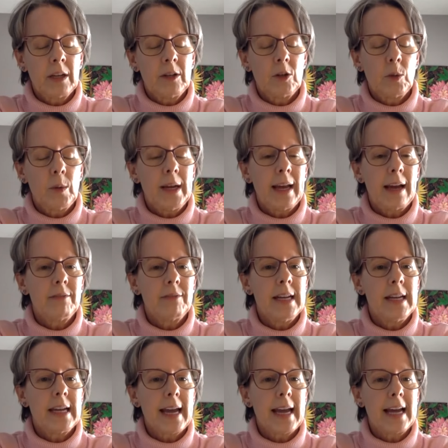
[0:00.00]
Do we have
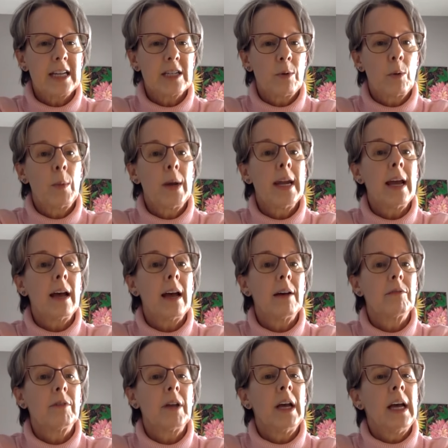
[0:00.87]
any cashmere? We
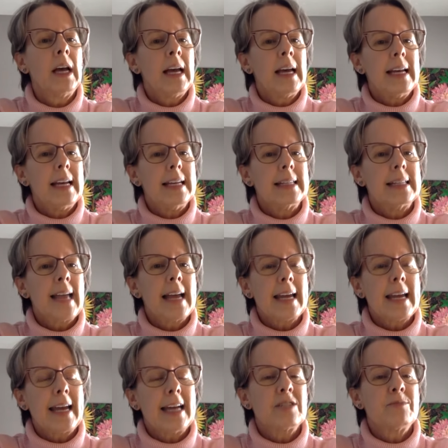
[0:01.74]
have, is
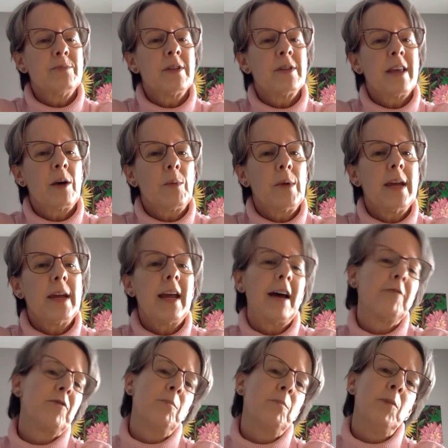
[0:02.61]
that cashmere that we
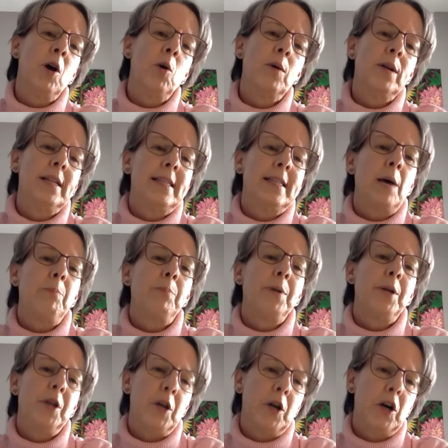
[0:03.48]
have from Rowan? Is that
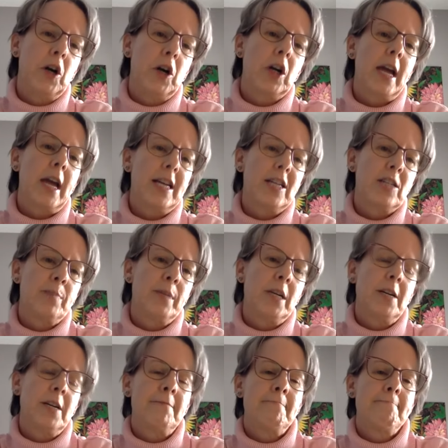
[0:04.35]
pure
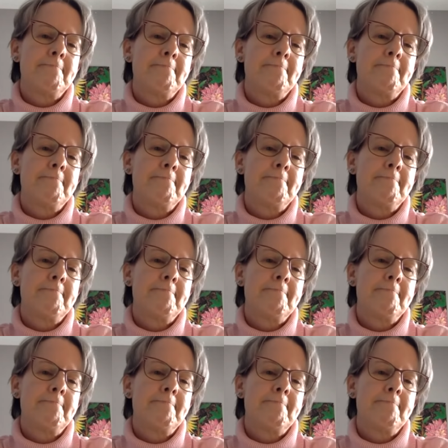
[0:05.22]
cashmere?